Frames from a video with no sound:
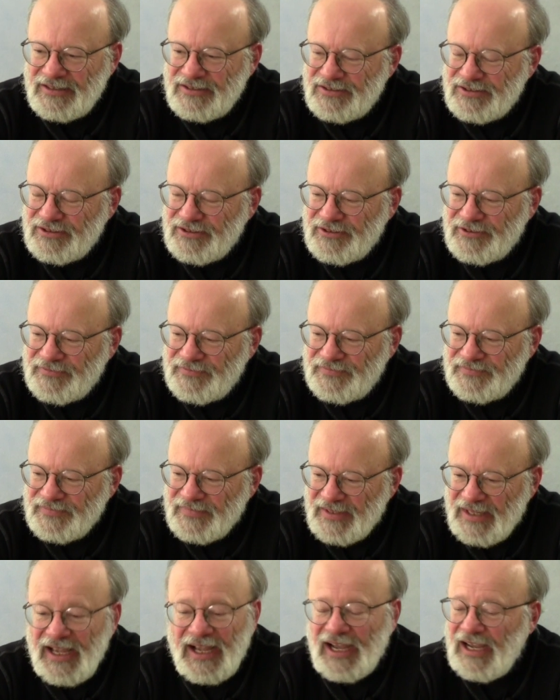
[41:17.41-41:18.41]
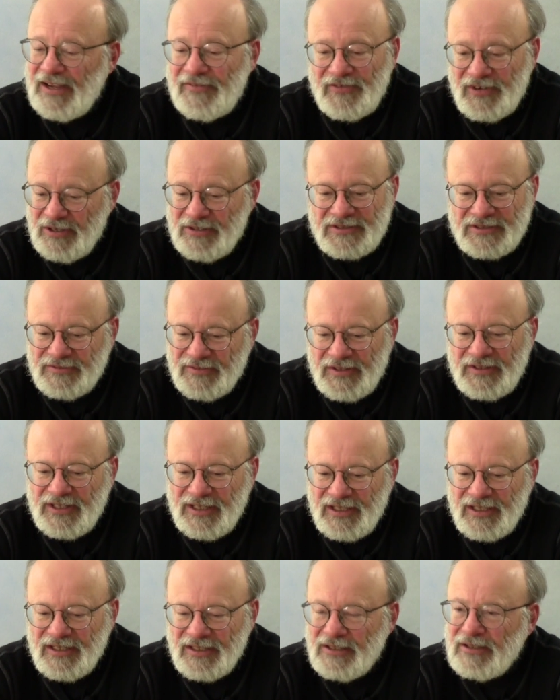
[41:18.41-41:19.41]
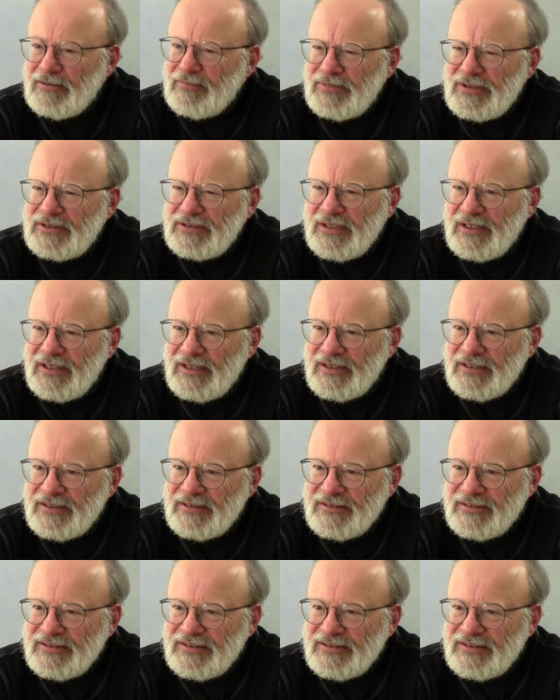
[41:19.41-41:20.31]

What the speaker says: So, yeah, I have always found that a little bizarre.